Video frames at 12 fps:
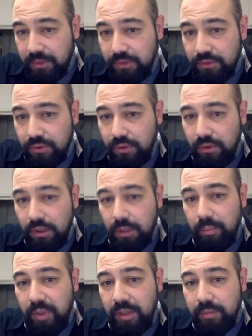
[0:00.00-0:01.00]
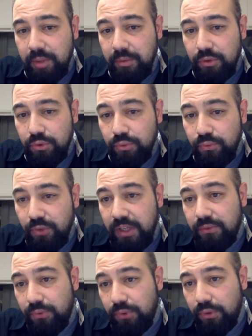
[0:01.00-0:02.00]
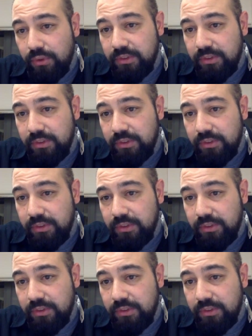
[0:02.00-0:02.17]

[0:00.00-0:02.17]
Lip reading: so main memory should wait for the